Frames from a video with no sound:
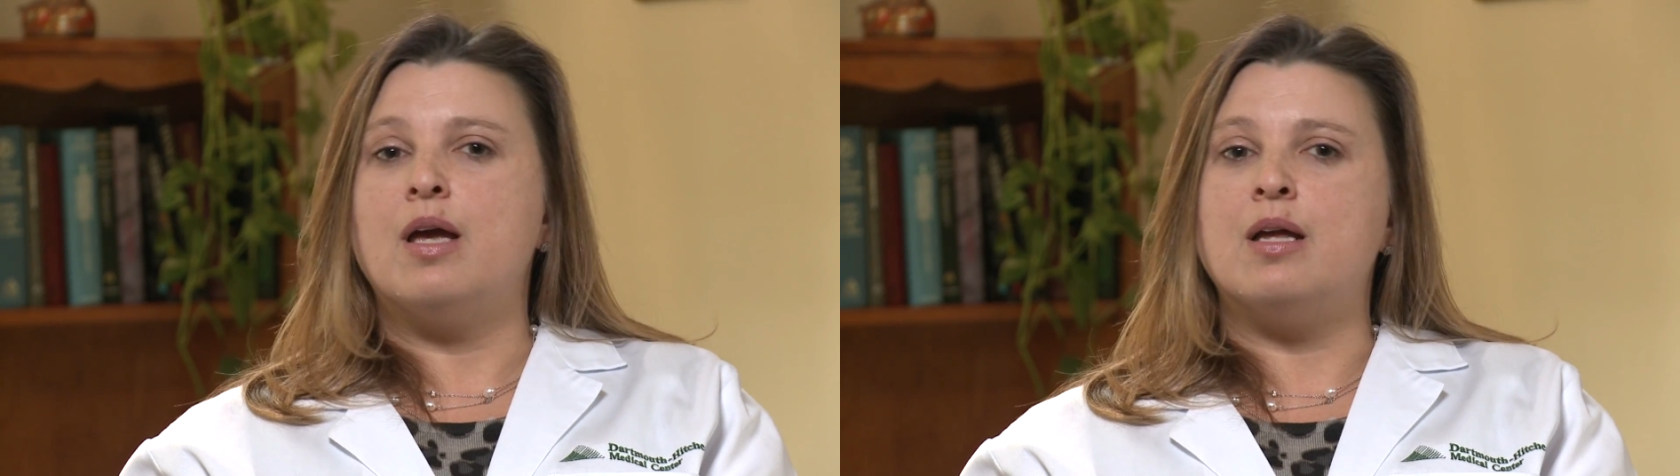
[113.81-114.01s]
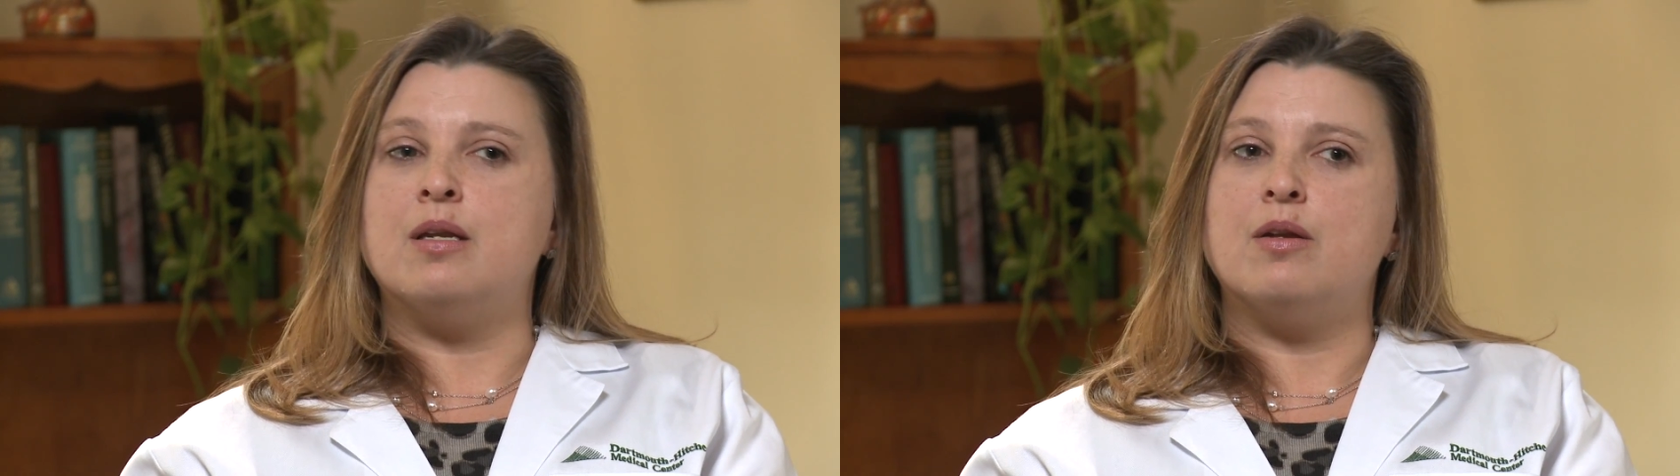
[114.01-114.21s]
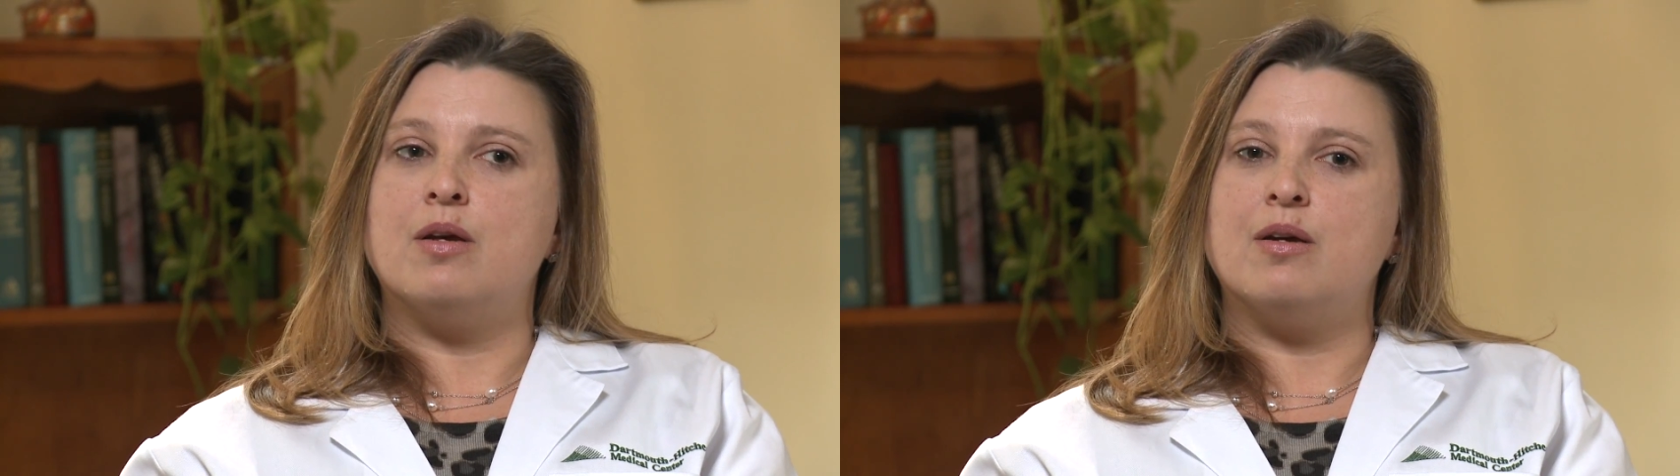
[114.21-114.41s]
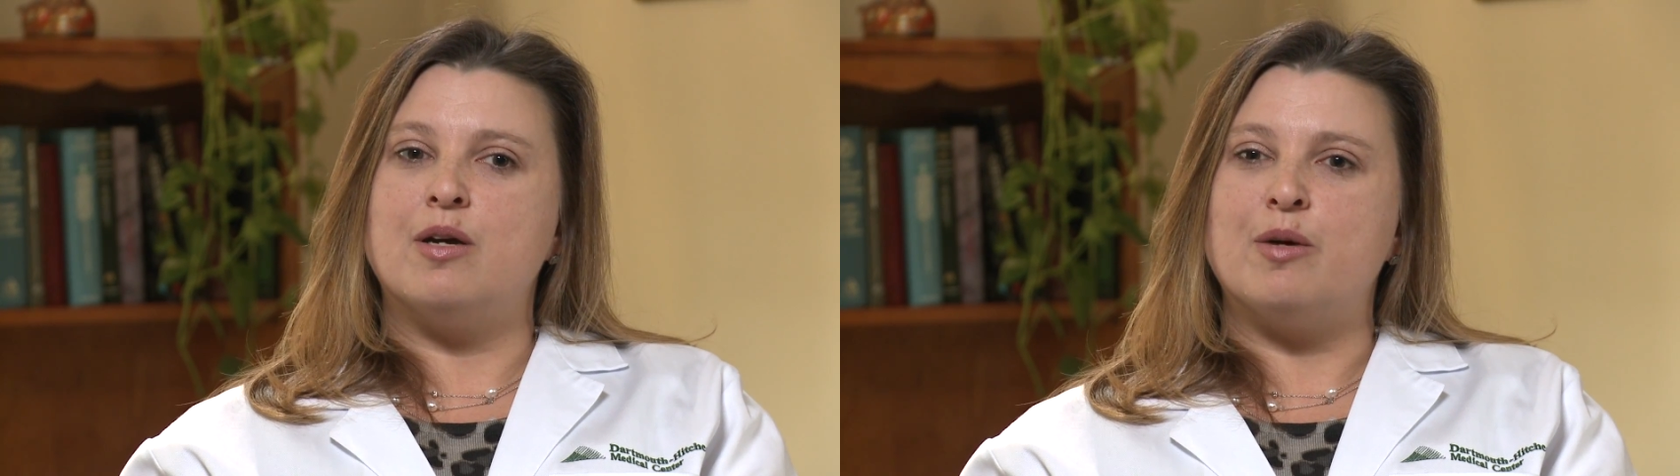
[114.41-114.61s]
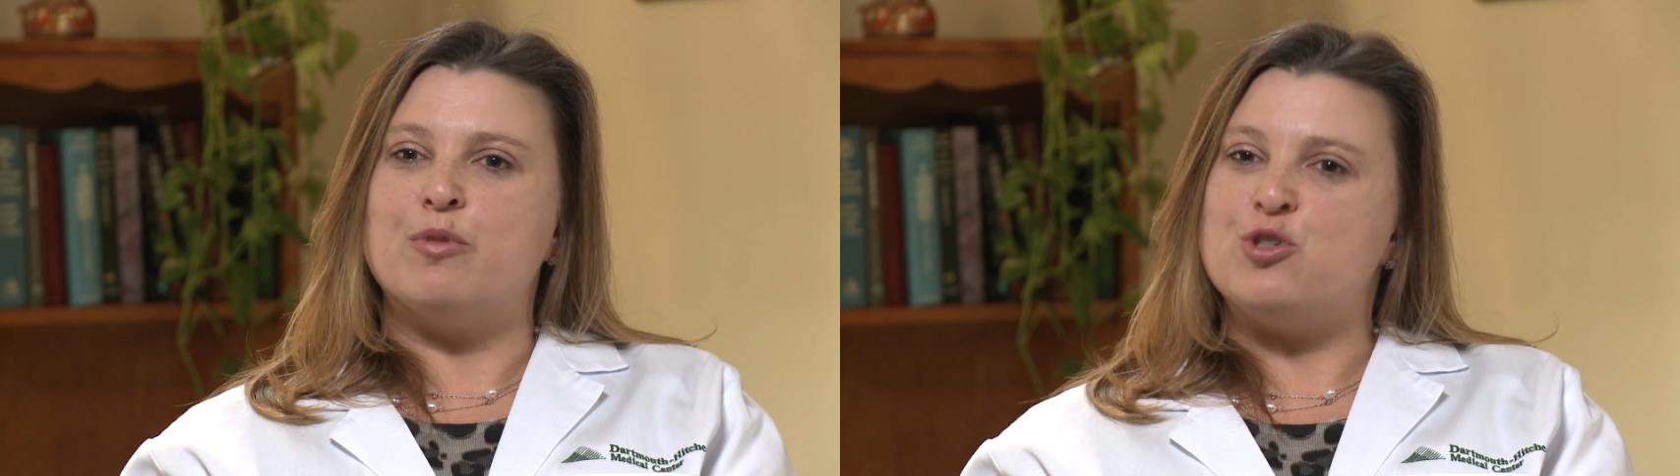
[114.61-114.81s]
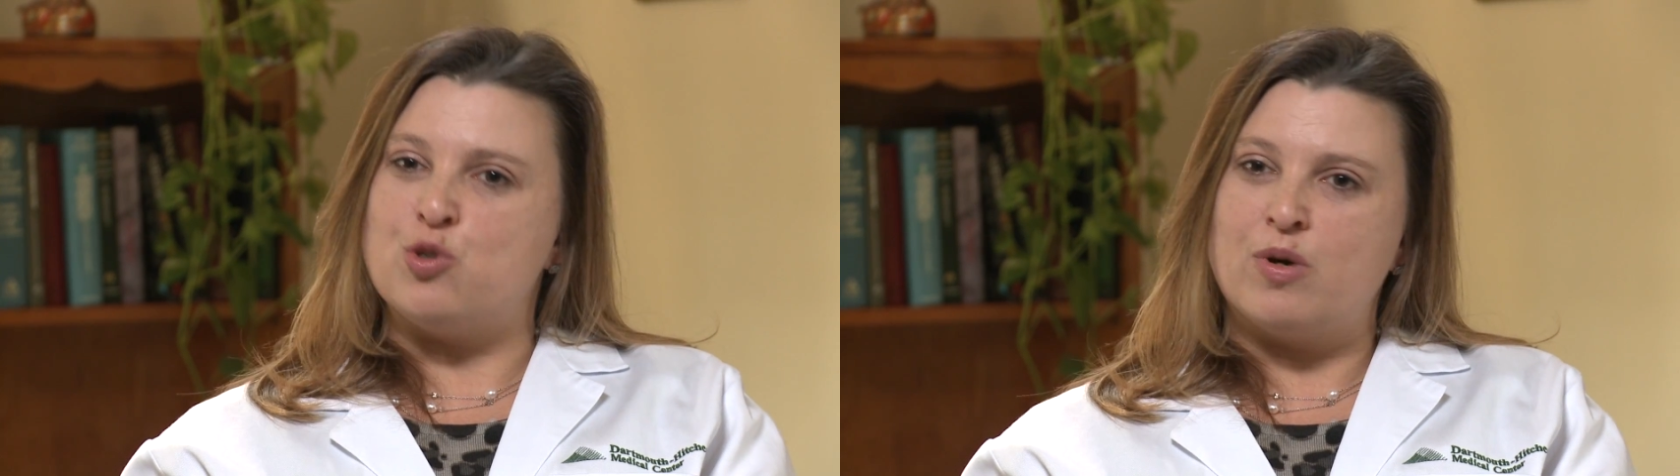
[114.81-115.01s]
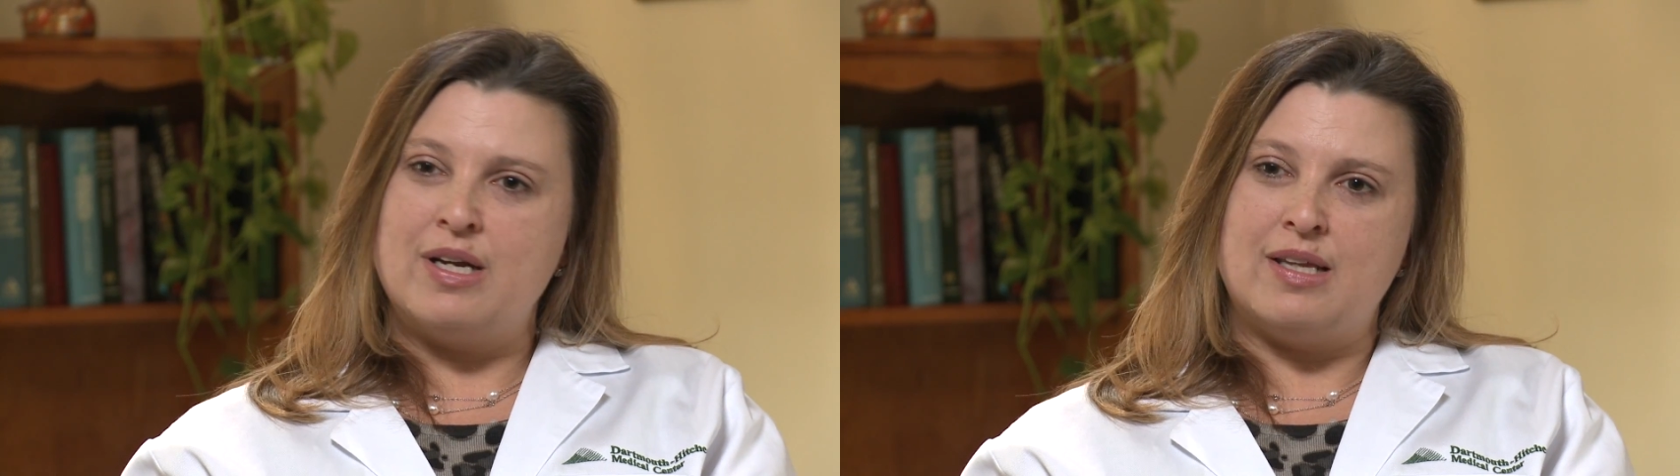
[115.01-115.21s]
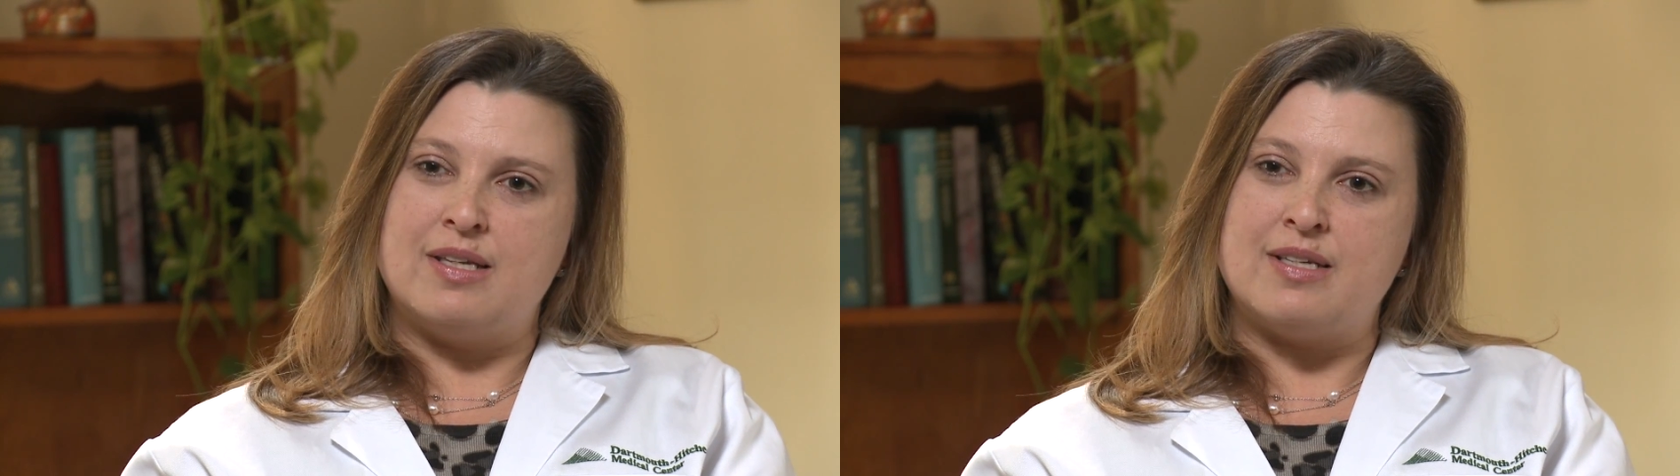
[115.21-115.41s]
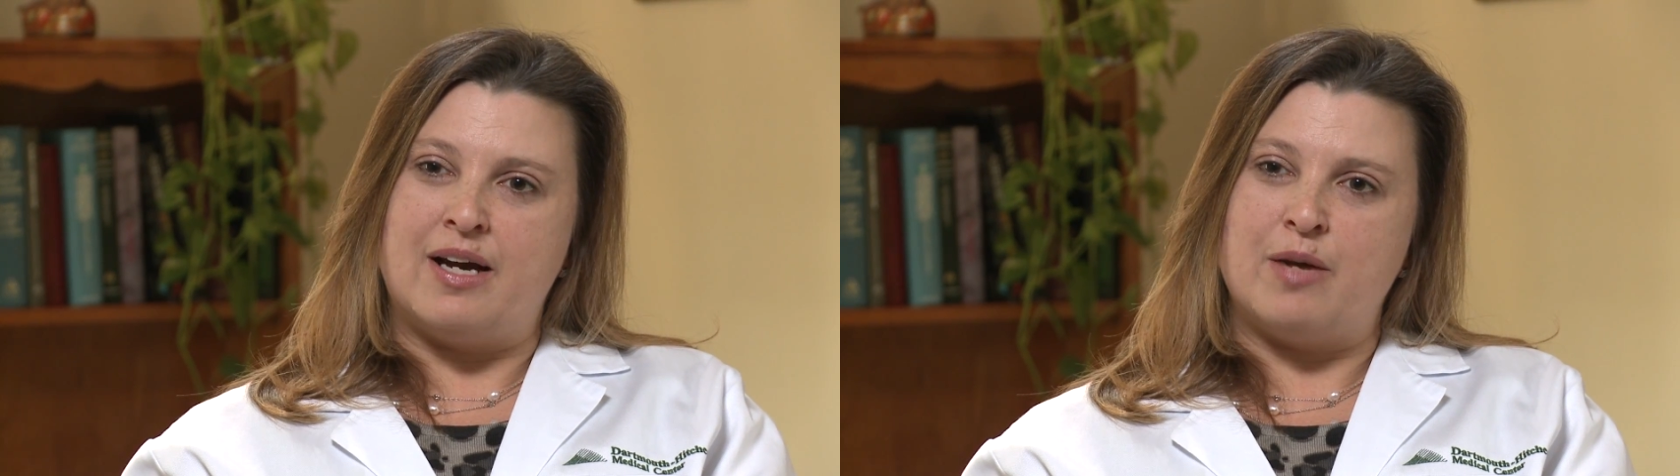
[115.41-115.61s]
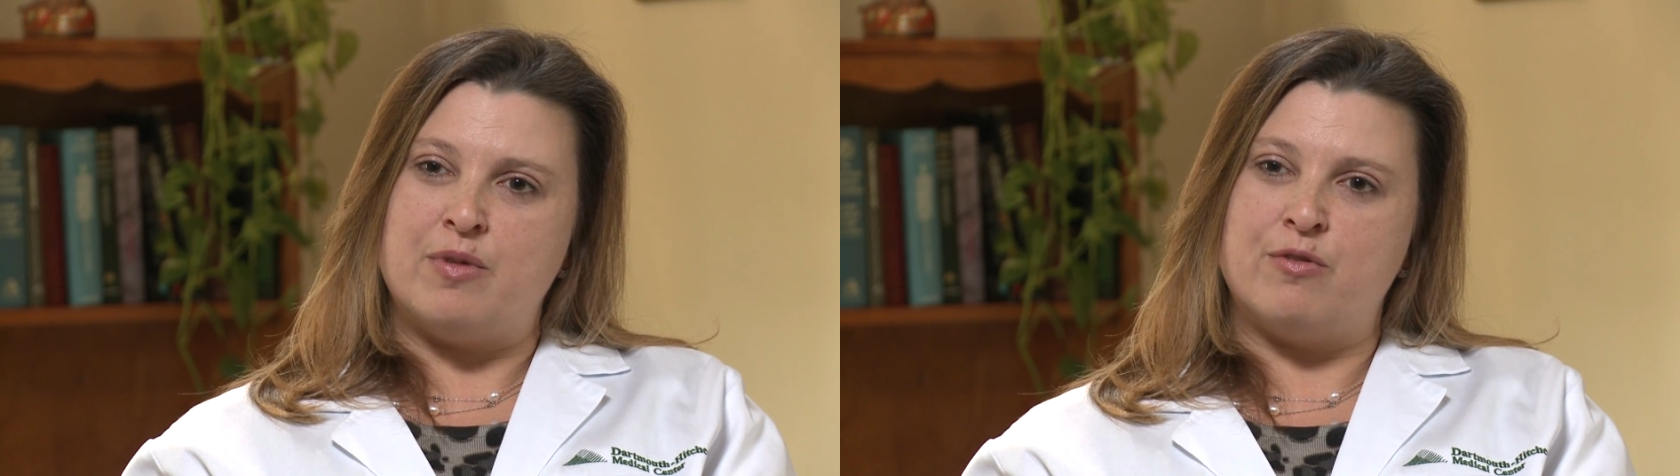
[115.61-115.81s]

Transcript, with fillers: And a majority of the time,